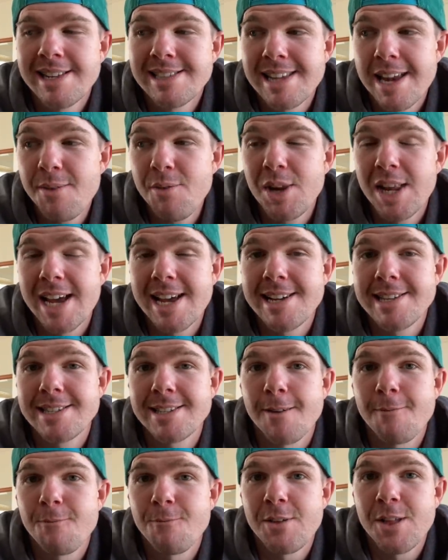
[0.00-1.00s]
D V Ds
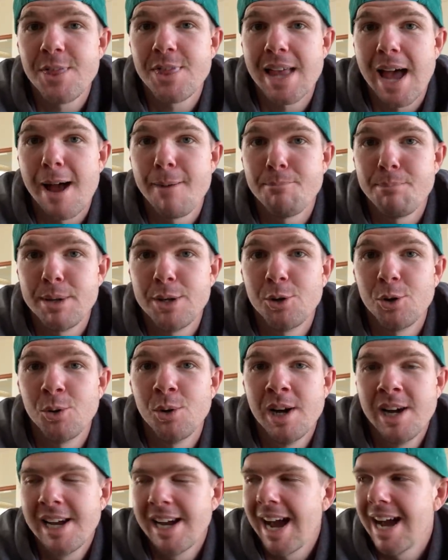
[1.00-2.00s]
fit that
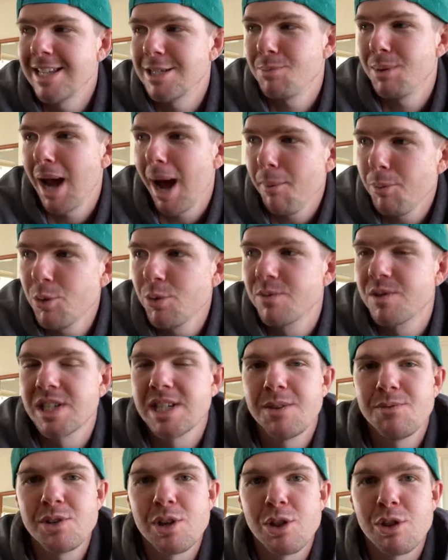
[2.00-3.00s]
bill, and to be able to have
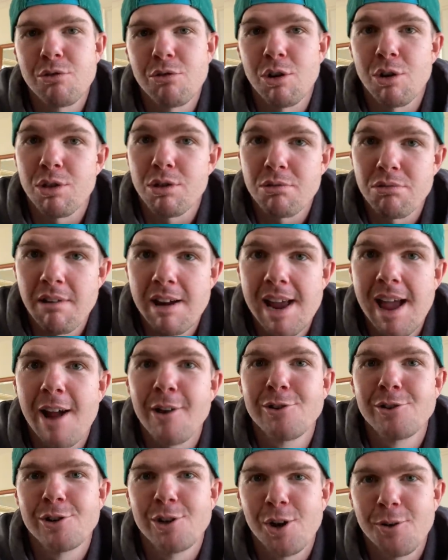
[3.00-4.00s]
sifted through three
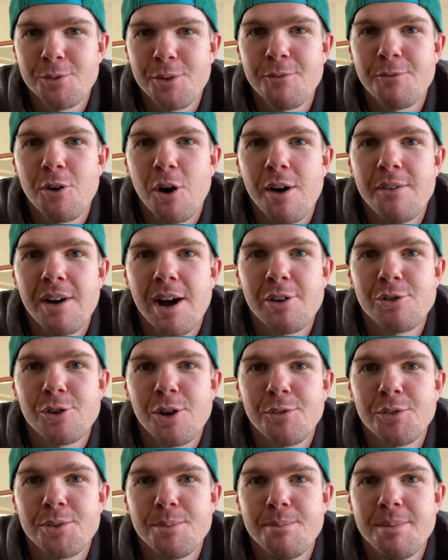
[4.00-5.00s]
hundred of the five hundred
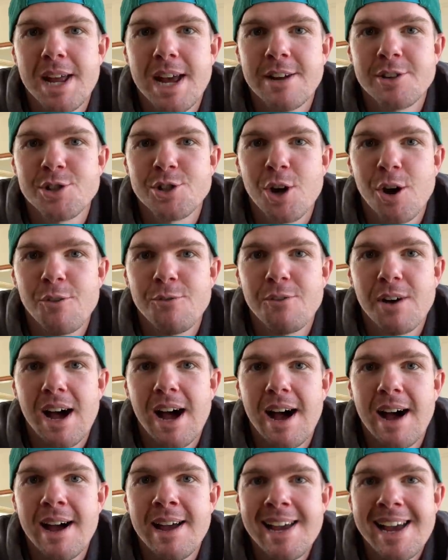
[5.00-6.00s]
of them now so
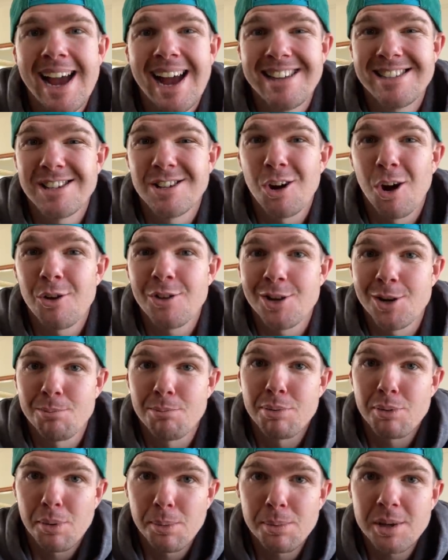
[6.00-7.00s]
far, and to know that I'm
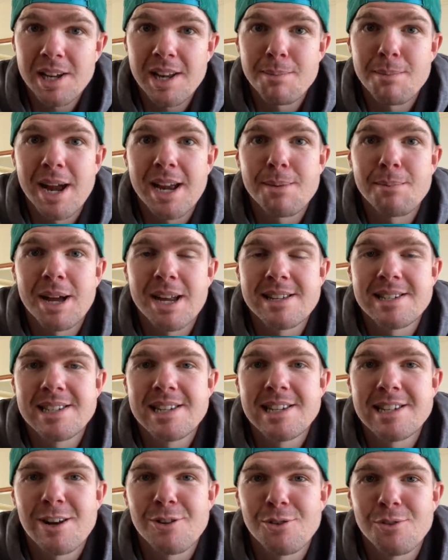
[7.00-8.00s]
probably going to make about a
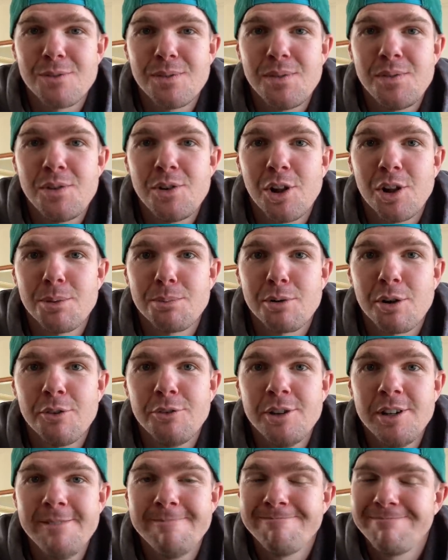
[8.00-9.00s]
six hundred fifty dollar
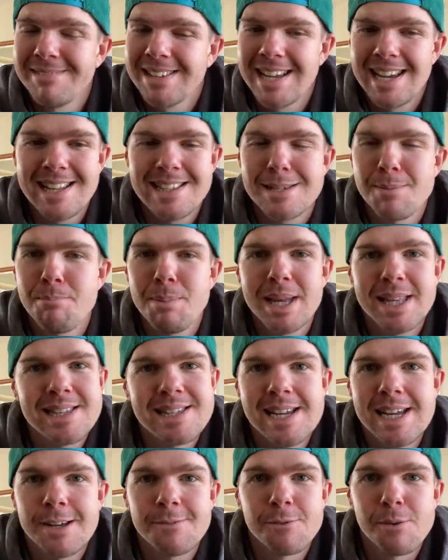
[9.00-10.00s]
profit, it's a big
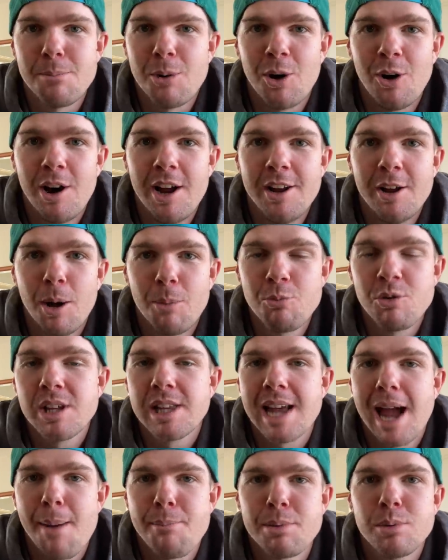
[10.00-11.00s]
tick for mine. I'm
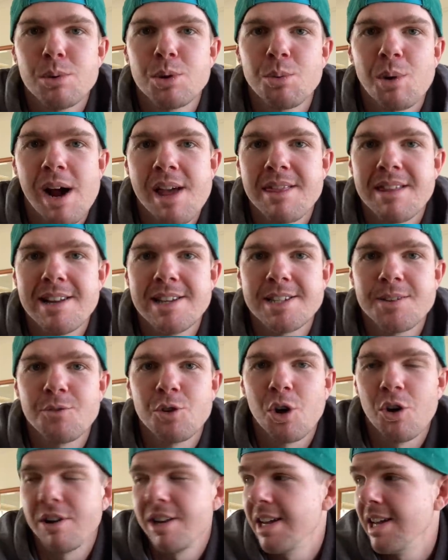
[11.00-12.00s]
really happy with the way things have
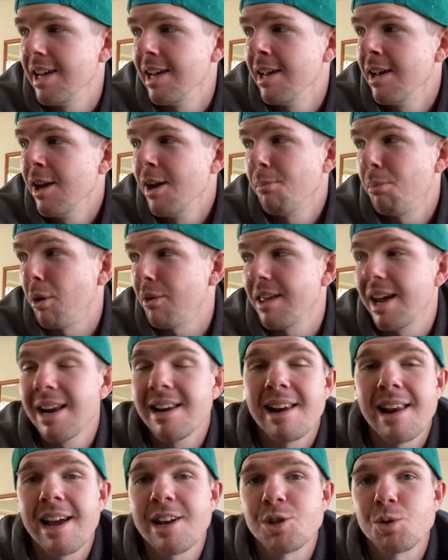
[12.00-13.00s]
gone here. By the
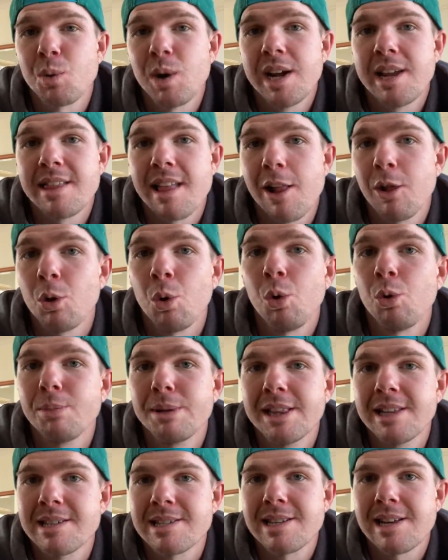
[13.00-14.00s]
end of next week, they'll all
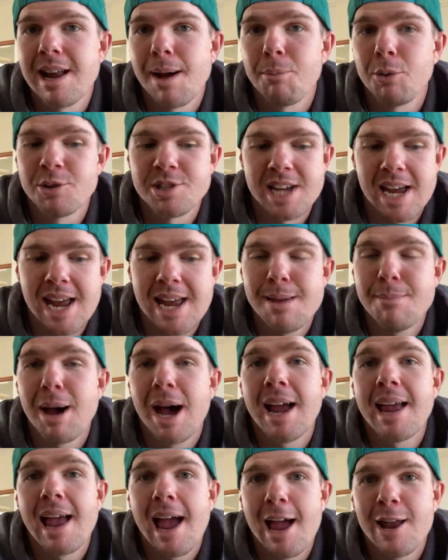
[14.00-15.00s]
be listed up onto
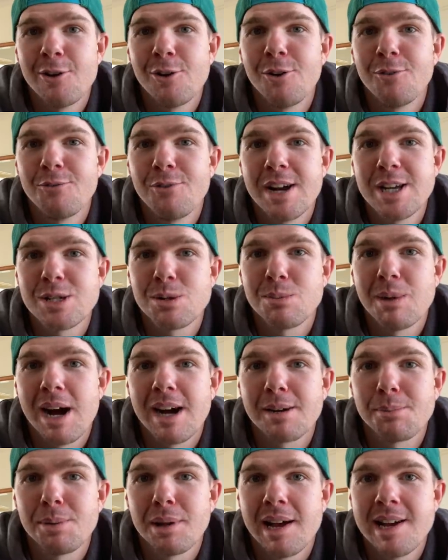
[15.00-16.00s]
eBay and on Facebook
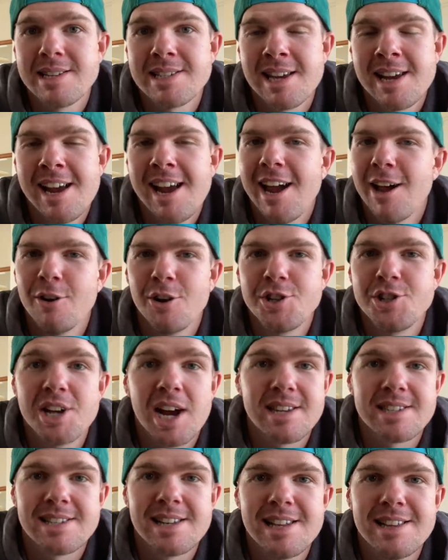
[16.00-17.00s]
Marketplace, and I
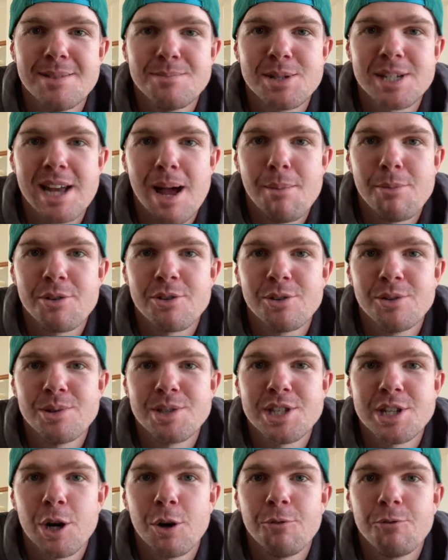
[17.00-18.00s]
just need them to come through
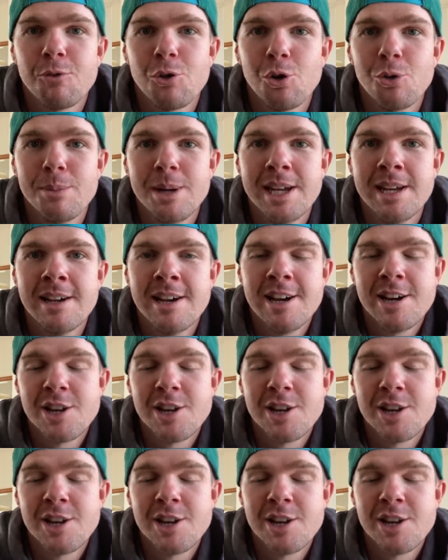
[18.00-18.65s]
and sell for me.